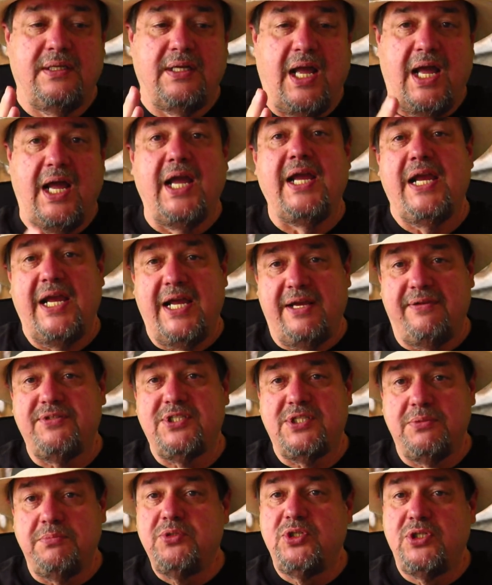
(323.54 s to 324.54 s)
I have
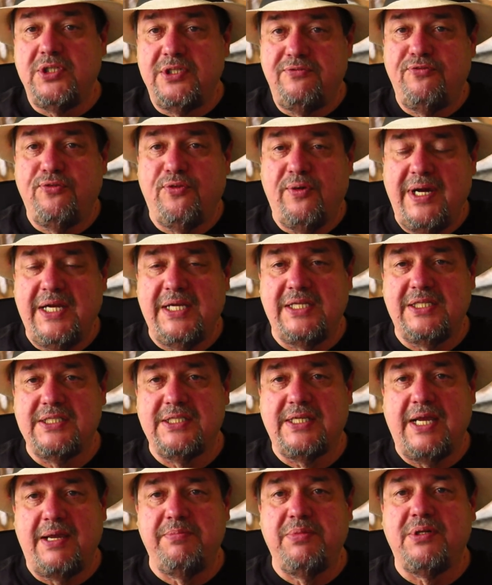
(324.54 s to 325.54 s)
some good
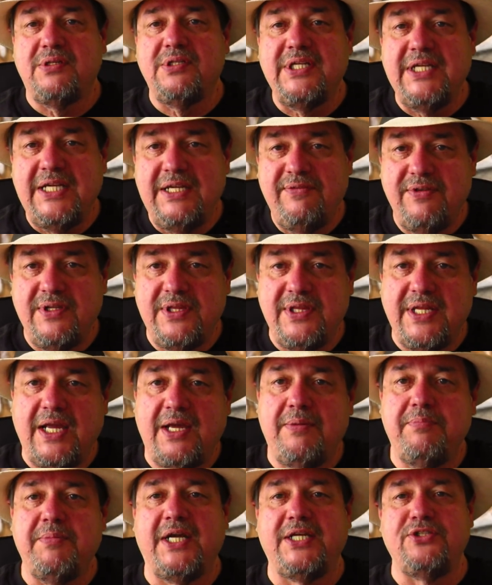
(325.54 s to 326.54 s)
friends. I believe in
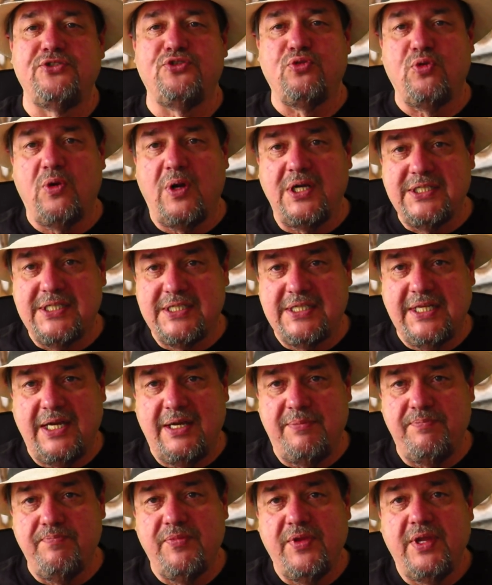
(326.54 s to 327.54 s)
them. I trust
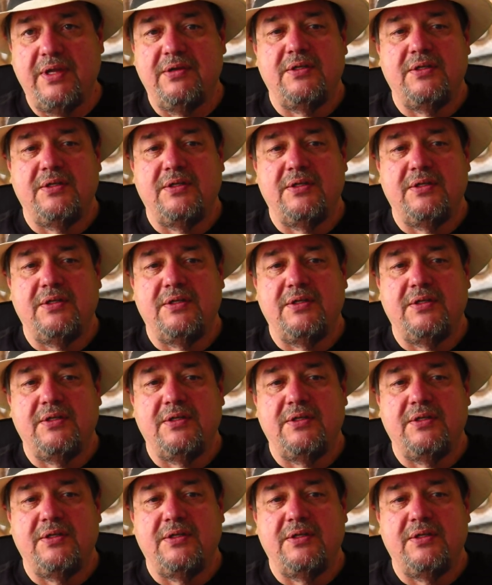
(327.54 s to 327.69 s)
them.